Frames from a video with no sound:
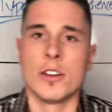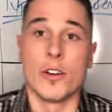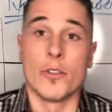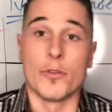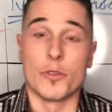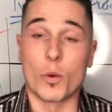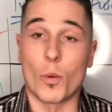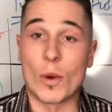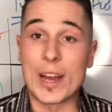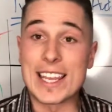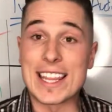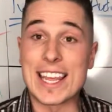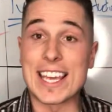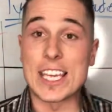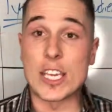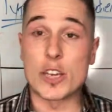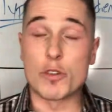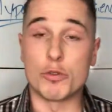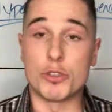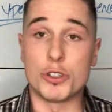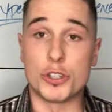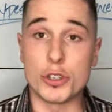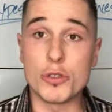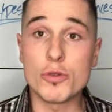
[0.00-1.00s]
The way that you
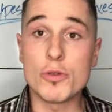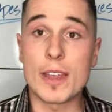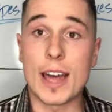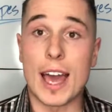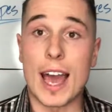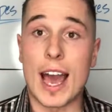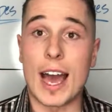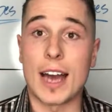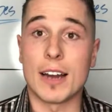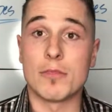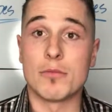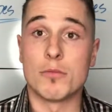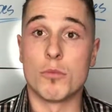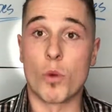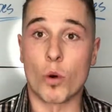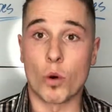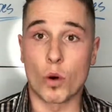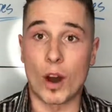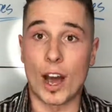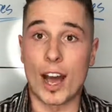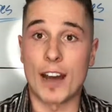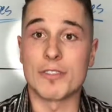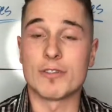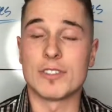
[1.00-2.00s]
do that, more
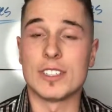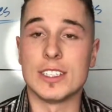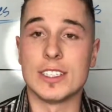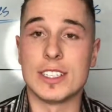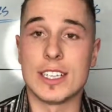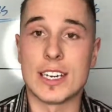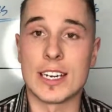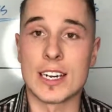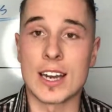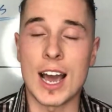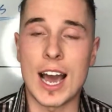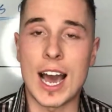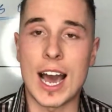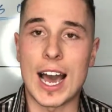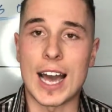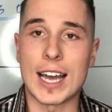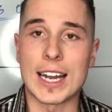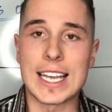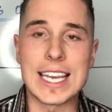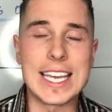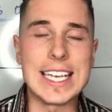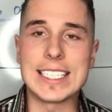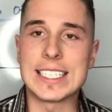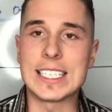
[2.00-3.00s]
often than
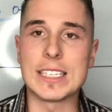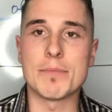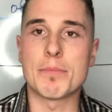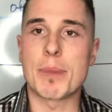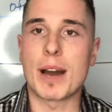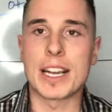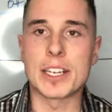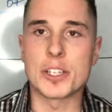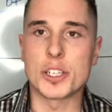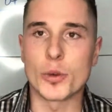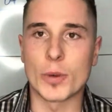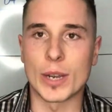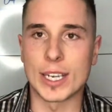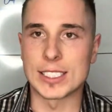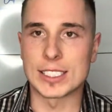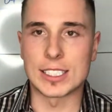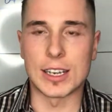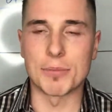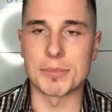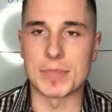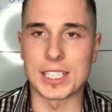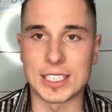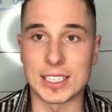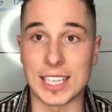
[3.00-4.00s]
not, isn't by doing
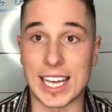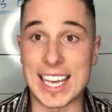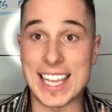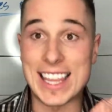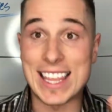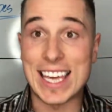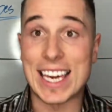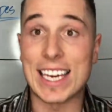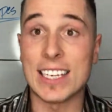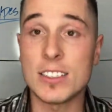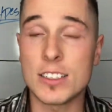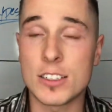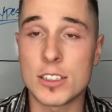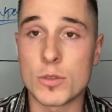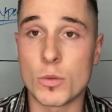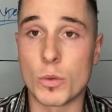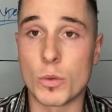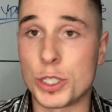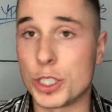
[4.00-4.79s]
something like this,